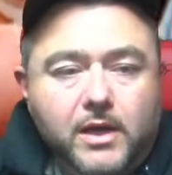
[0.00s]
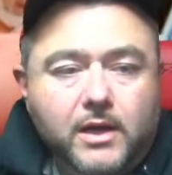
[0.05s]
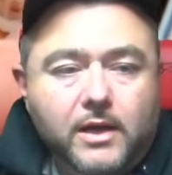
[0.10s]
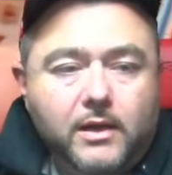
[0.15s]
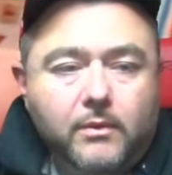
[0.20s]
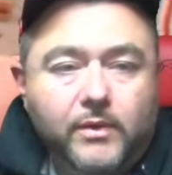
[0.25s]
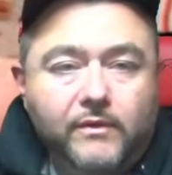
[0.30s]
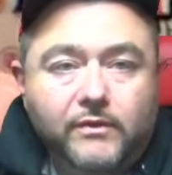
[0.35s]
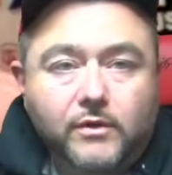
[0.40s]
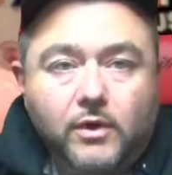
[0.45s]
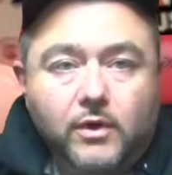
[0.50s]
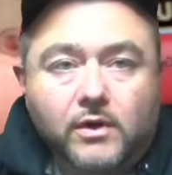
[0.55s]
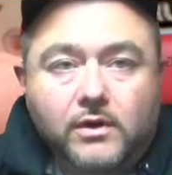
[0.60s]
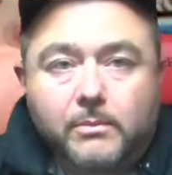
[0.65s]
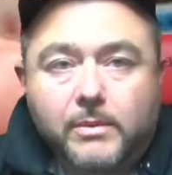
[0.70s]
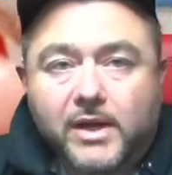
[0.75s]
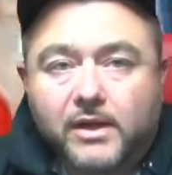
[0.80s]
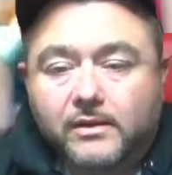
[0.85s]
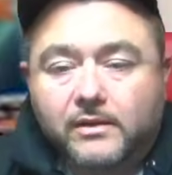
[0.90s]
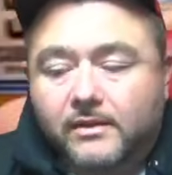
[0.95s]
We've talked
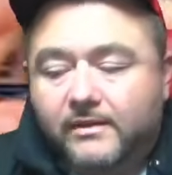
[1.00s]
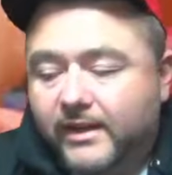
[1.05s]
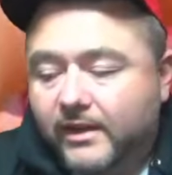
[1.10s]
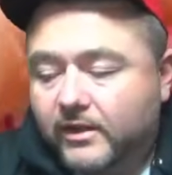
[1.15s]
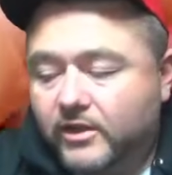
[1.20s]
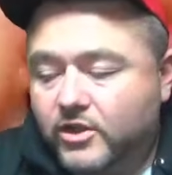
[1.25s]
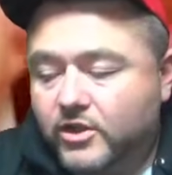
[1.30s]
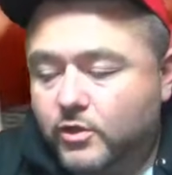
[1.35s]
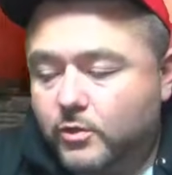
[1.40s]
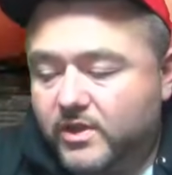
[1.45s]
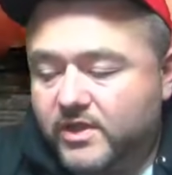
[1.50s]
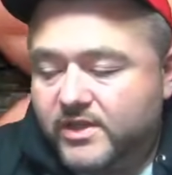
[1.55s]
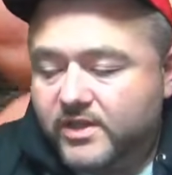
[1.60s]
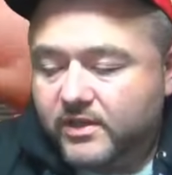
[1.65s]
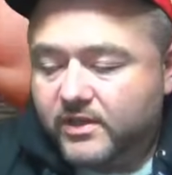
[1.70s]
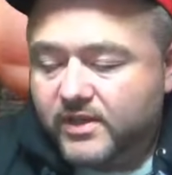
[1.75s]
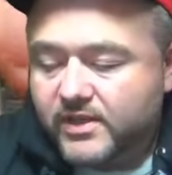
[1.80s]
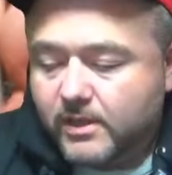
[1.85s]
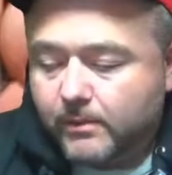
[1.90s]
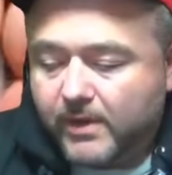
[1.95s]
about the daily short
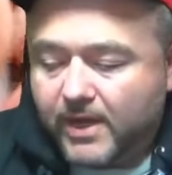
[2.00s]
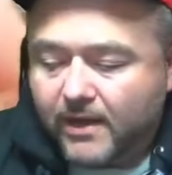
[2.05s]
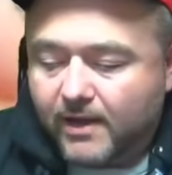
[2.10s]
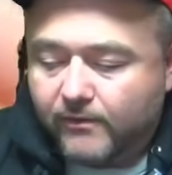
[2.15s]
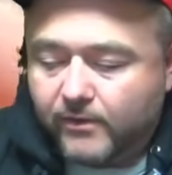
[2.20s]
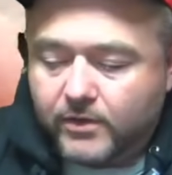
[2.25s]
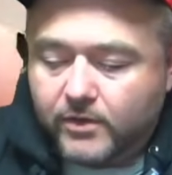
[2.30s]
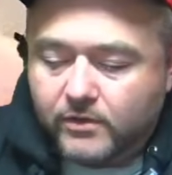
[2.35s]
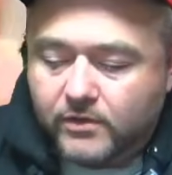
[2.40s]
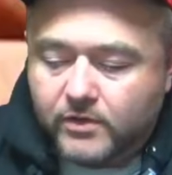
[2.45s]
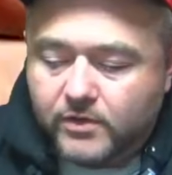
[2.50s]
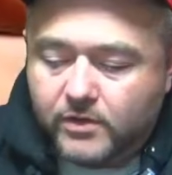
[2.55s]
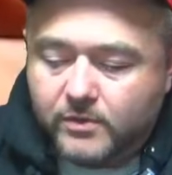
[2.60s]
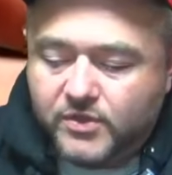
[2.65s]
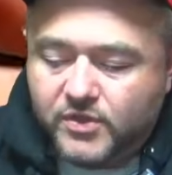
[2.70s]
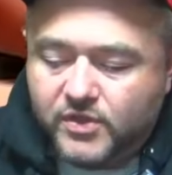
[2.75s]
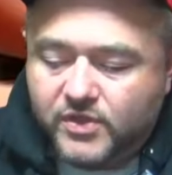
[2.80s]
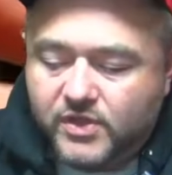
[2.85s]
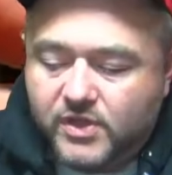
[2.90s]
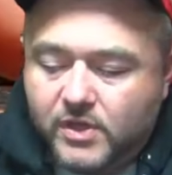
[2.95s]
series that we have on YouTube, so
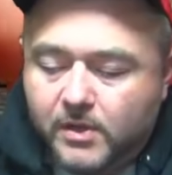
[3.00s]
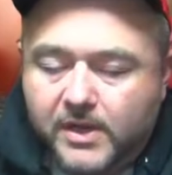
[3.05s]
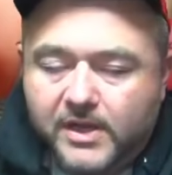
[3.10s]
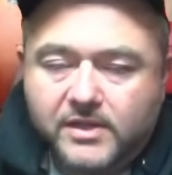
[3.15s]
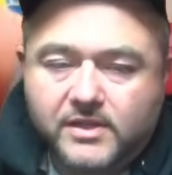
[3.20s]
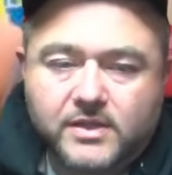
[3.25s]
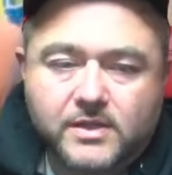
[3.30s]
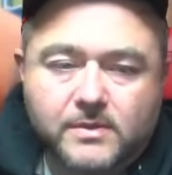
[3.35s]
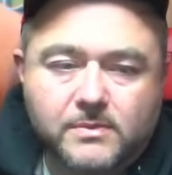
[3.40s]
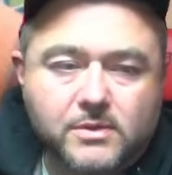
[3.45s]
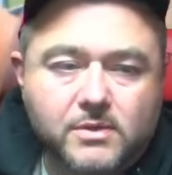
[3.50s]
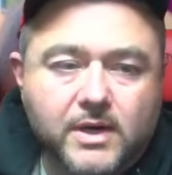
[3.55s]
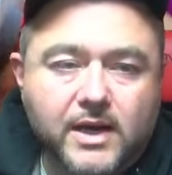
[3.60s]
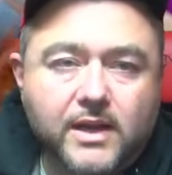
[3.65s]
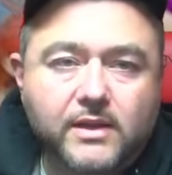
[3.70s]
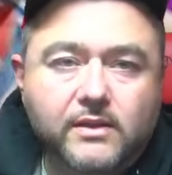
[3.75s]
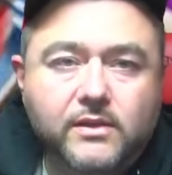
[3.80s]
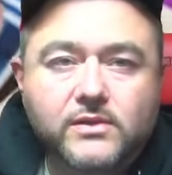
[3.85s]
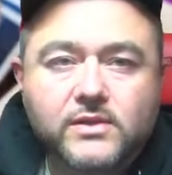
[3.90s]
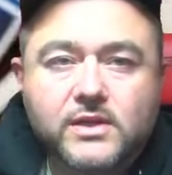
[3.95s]
just go ahead and
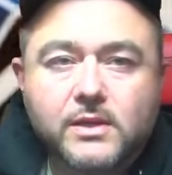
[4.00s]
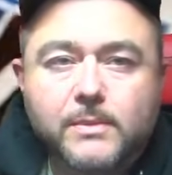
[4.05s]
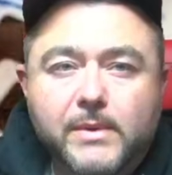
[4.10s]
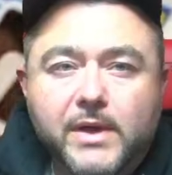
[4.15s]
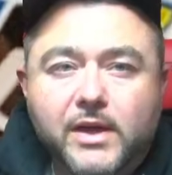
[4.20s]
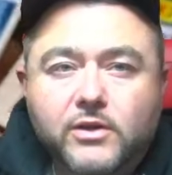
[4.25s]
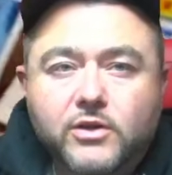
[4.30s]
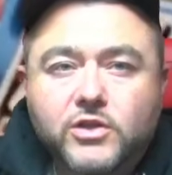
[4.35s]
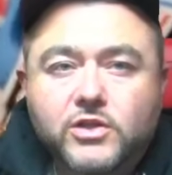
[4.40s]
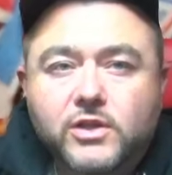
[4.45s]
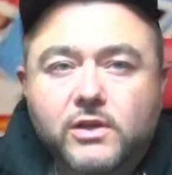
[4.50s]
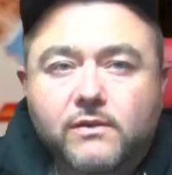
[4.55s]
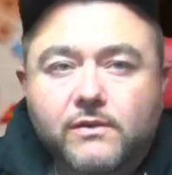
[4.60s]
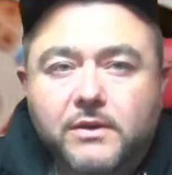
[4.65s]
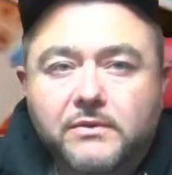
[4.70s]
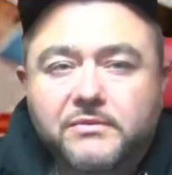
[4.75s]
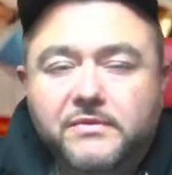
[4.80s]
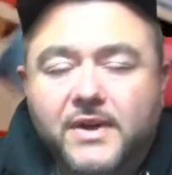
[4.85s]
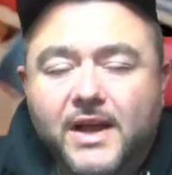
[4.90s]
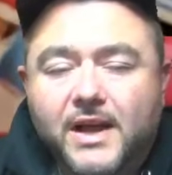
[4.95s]
subscribe. Those come usually around
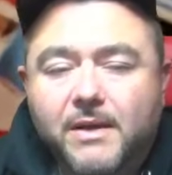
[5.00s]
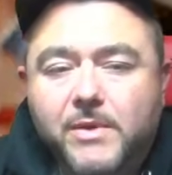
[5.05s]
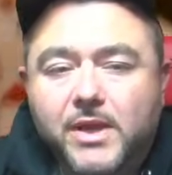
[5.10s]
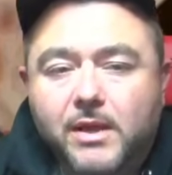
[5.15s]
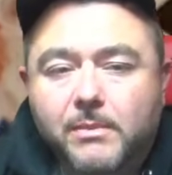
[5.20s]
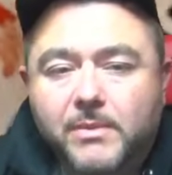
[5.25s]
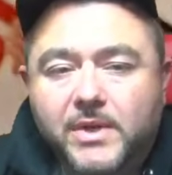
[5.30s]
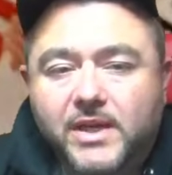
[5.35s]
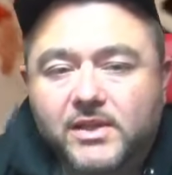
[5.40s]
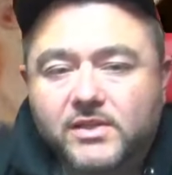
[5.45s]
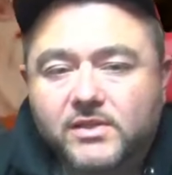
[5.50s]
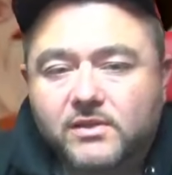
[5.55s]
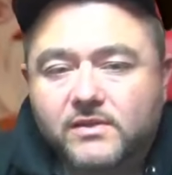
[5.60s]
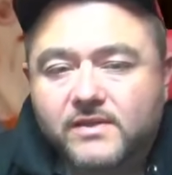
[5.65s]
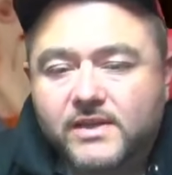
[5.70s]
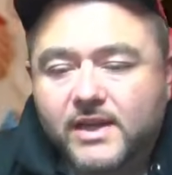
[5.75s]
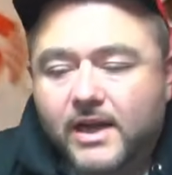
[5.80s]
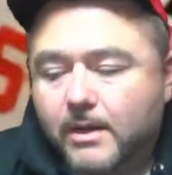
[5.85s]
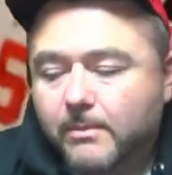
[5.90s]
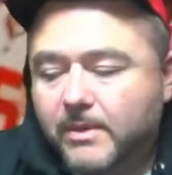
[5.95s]
5 p.m. Eastern
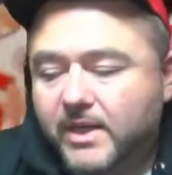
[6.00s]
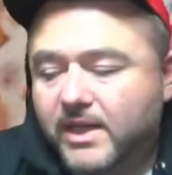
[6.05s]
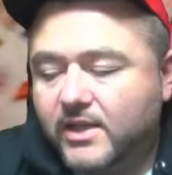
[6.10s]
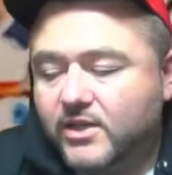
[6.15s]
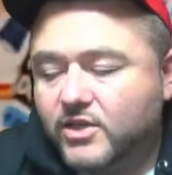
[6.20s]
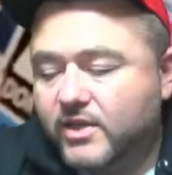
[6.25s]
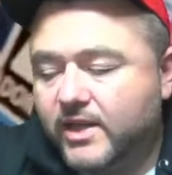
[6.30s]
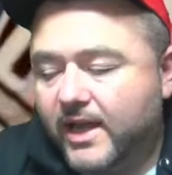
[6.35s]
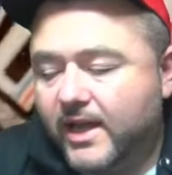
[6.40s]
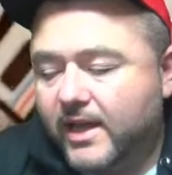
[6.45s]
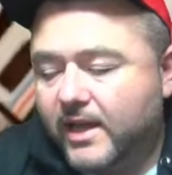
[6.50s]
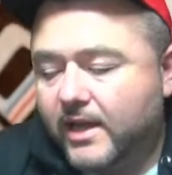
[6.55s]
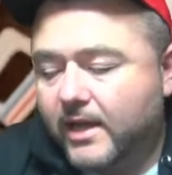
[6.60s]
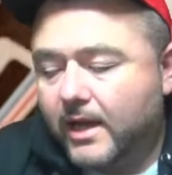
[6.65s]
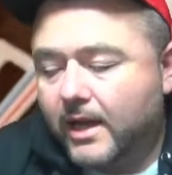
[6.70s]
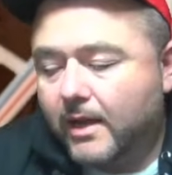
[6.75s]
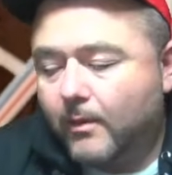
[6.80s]
time each day.